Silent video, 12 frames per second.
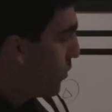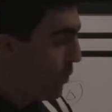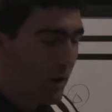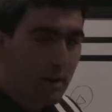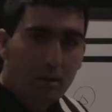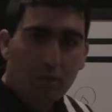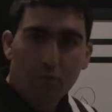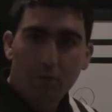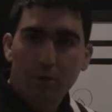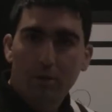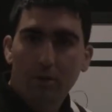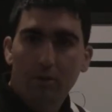When an
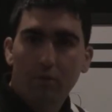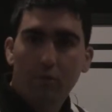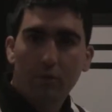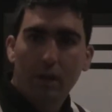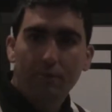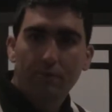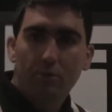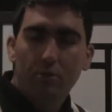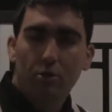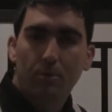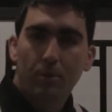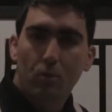injury occurs, you have to
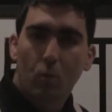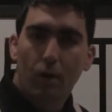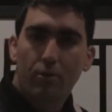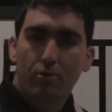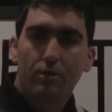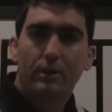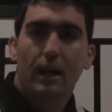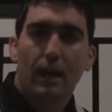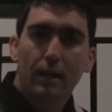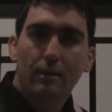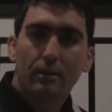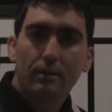determine whether or
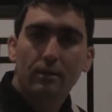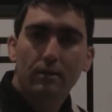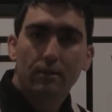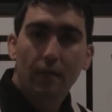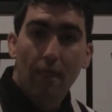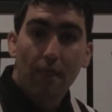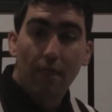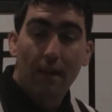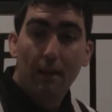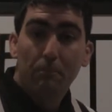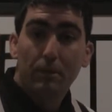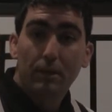not
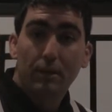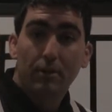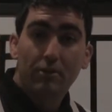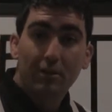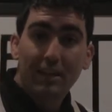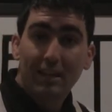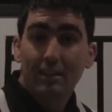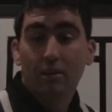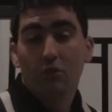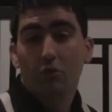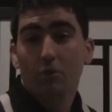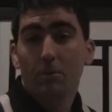that player is in
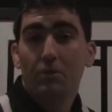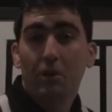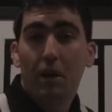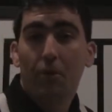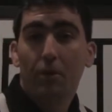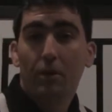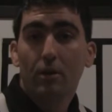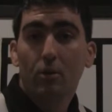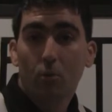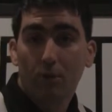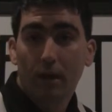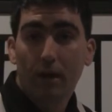the scrimmage area
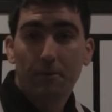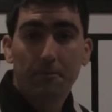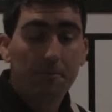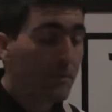or not.